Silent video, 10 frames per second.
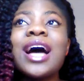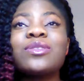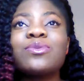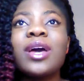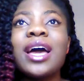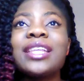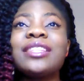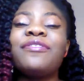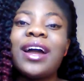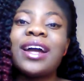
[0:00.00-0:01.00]
as
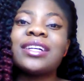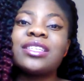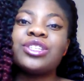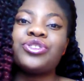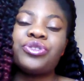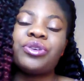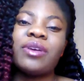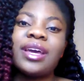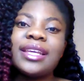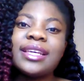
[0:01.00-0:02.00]
the fact is true,
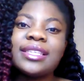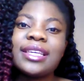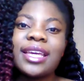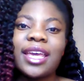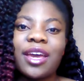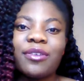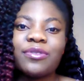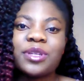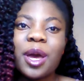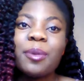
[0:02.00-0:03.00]
it is a
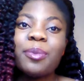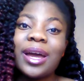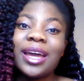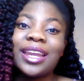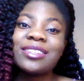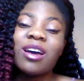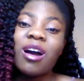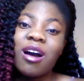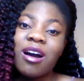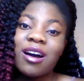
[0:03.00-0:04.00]
gift, but it is
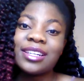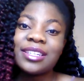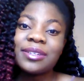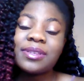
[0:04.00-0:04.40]
hard.